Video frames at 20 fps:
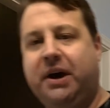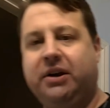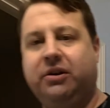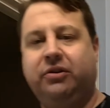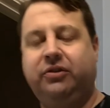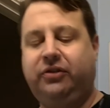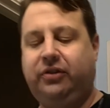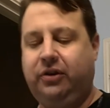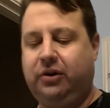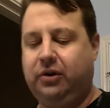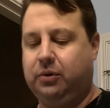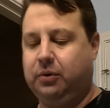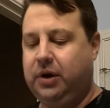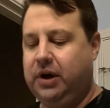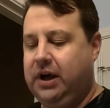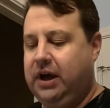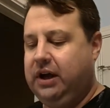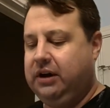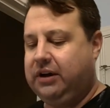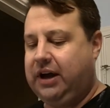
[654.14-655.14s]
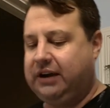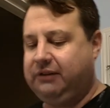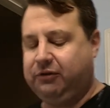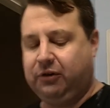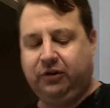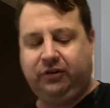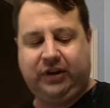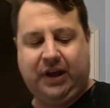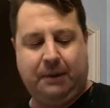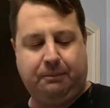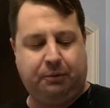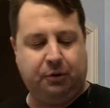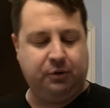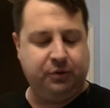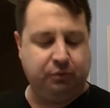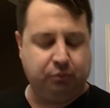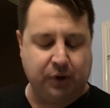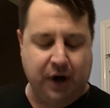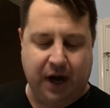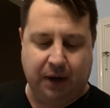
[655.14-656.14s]
better too. Like for example,
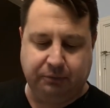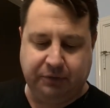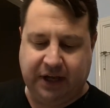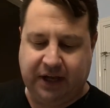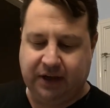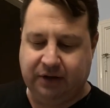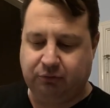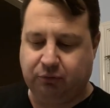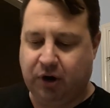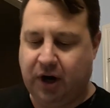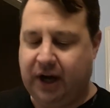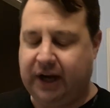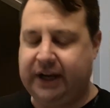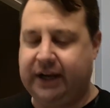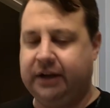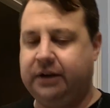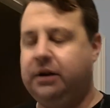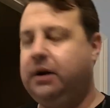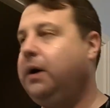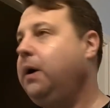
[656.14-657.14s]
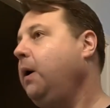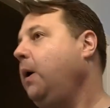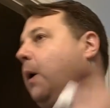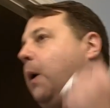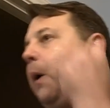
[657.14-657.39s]
with Romney and Ryan,